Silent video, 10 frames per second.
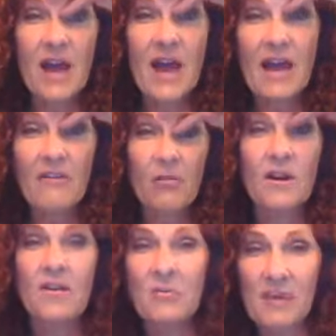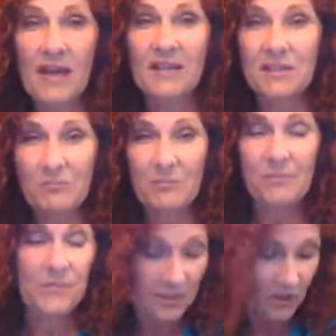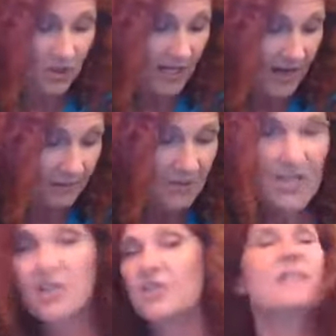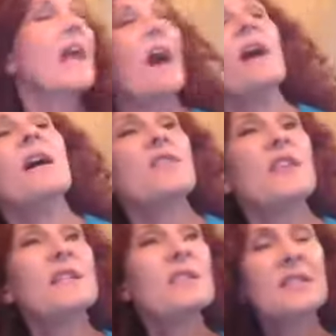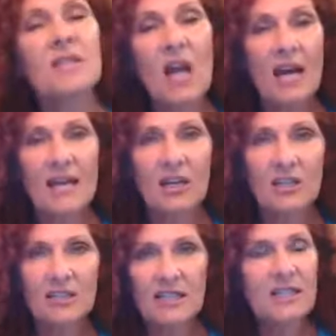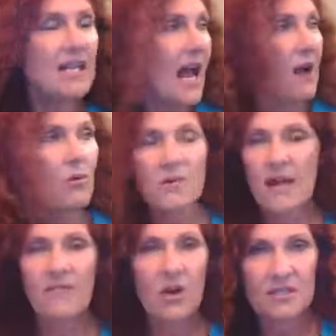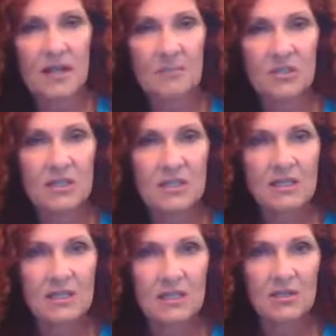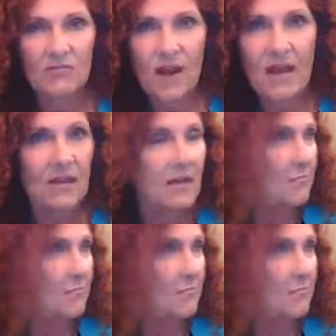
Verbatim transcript: I have one of the best genetic mutations. Now, this does not guarantee that I won't have Alzheimer's disease, right?